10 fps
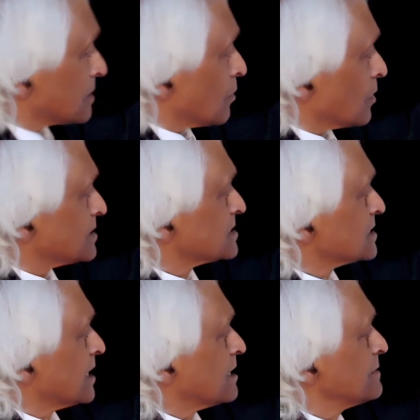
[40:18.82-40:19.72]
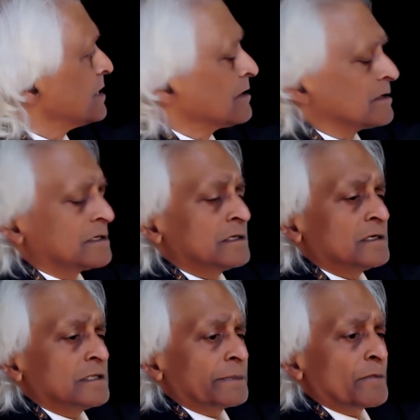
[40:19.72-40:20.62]
What is time here?
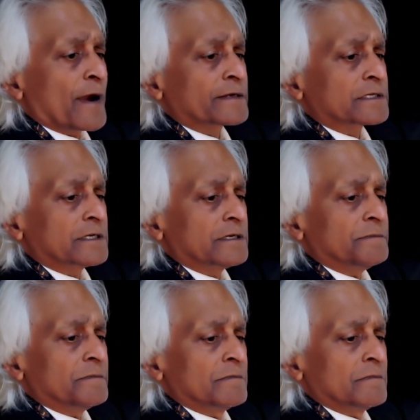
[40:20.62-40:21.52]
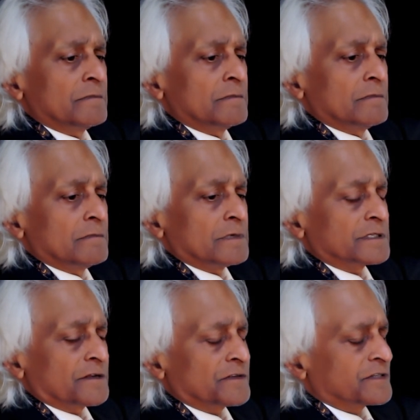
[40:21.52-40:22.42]
Double bracket time. It's
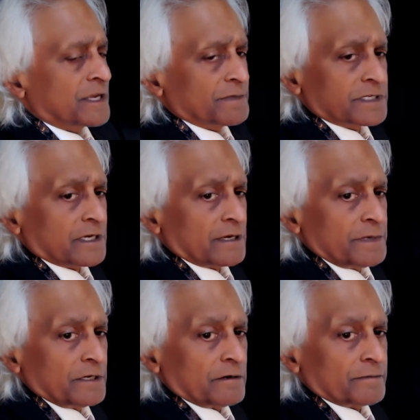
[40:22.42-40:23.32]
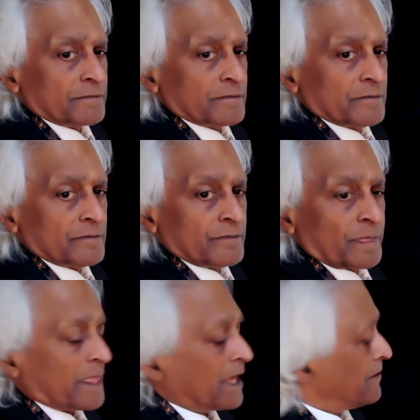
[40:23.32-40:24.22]
not the same as time here.
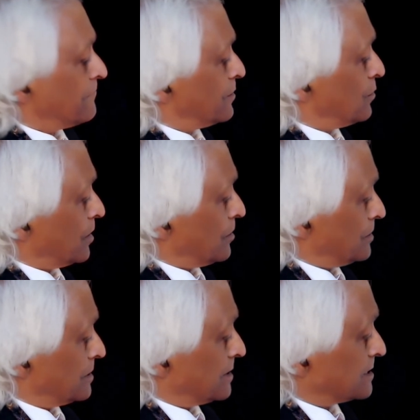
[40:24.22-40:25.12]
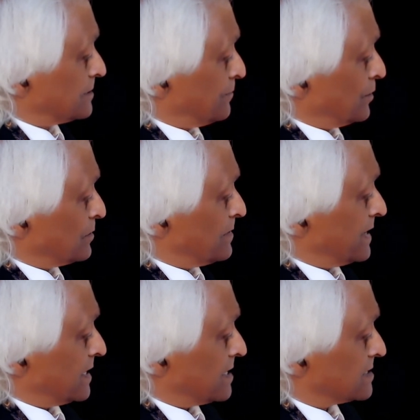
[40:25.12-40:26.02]
Every word, that's the point we
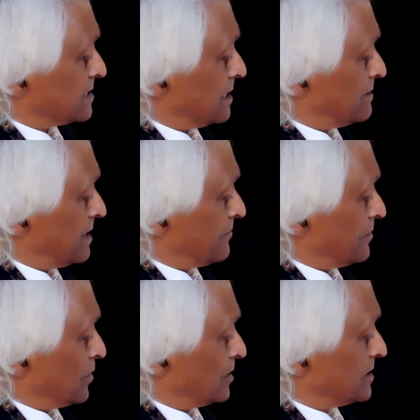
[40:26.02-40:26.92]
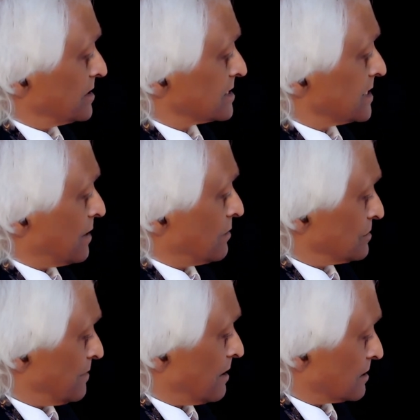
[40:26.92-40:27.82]
made last time. Every word in this language,
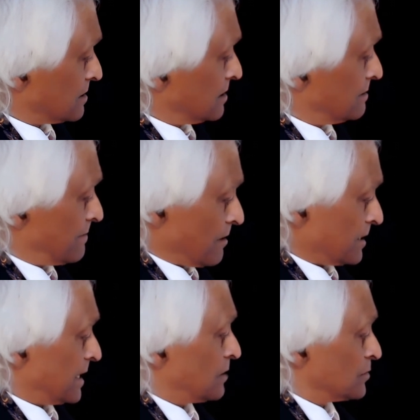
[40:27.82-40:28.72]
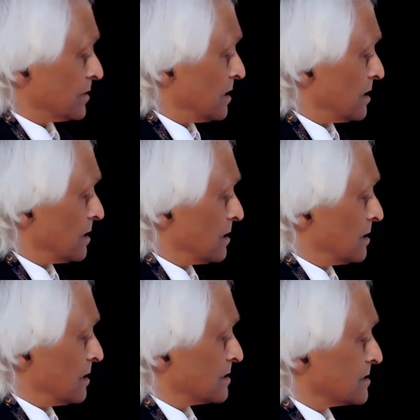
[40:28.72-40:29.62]
mark it out with it.
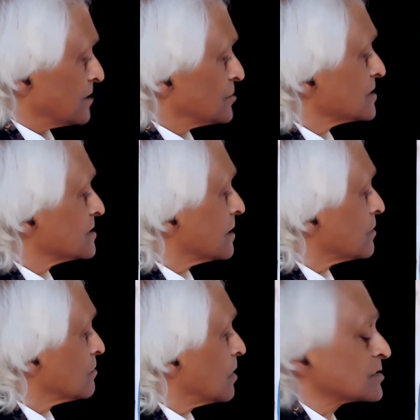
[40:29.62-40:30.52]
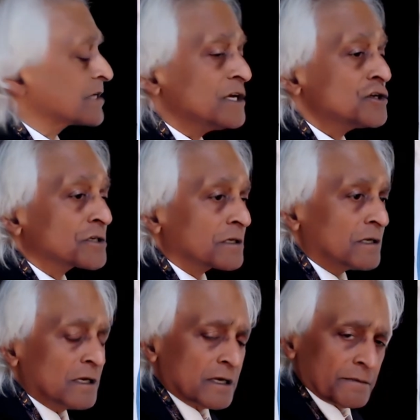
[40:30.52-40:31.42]
It's not just a quotation
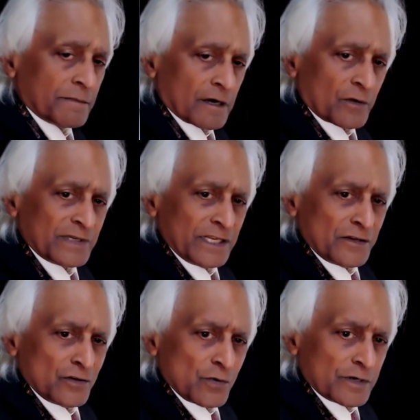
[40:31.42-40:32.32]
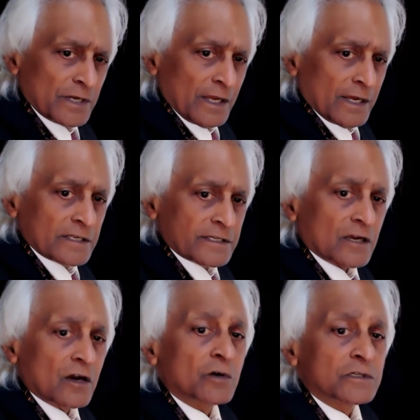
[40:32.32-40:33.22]
mark. We need a new word. It's a
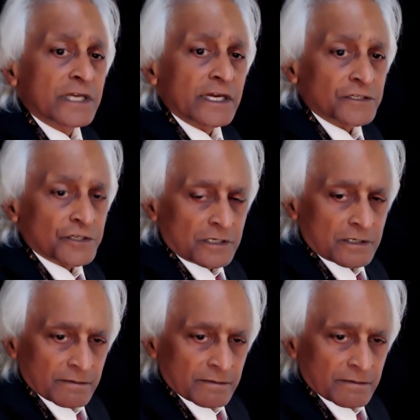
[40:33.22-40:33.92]
codation.